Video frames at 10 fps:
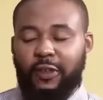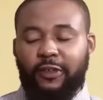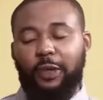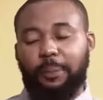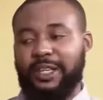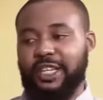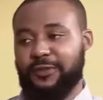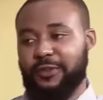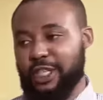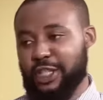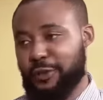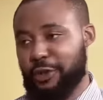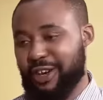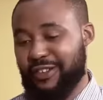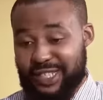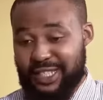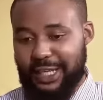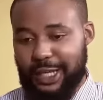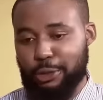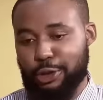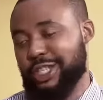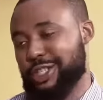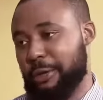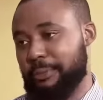been developing these feelings for you ever since I came into this